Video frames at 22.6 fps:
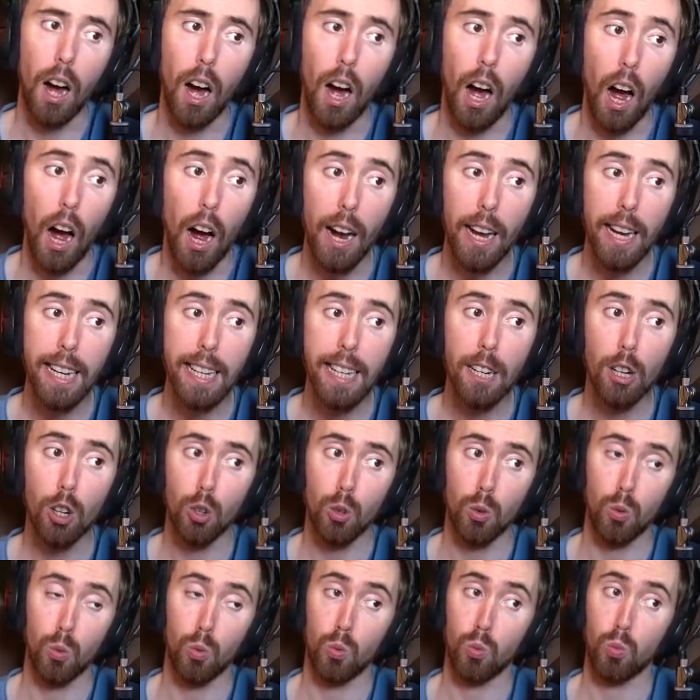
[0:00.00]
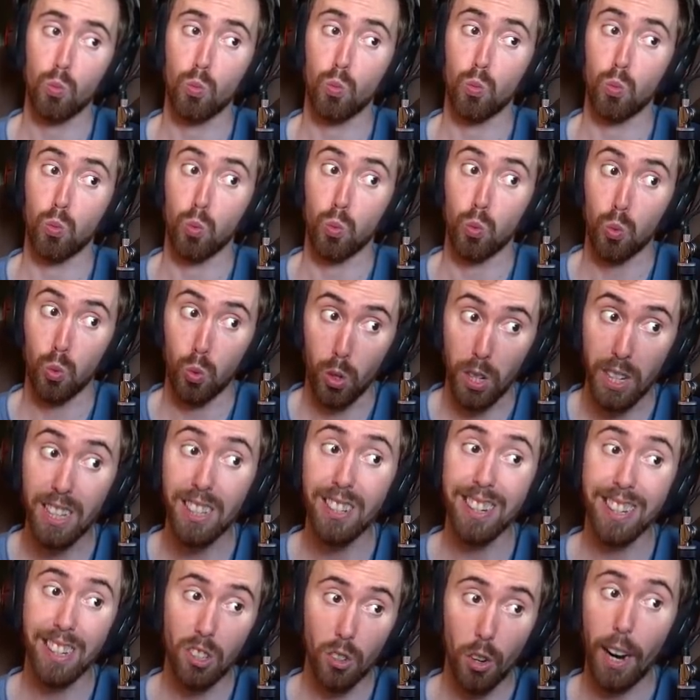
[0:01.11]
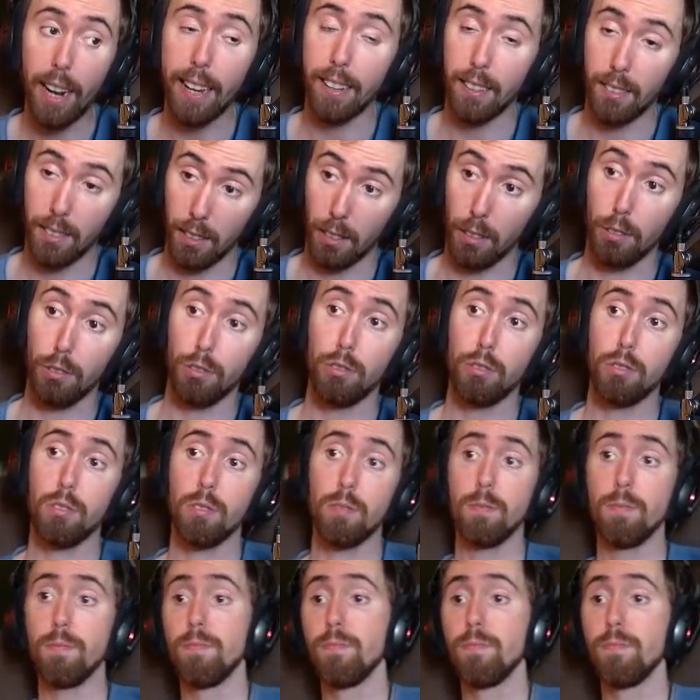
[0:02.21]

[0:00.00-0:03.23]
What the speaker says: I really like this.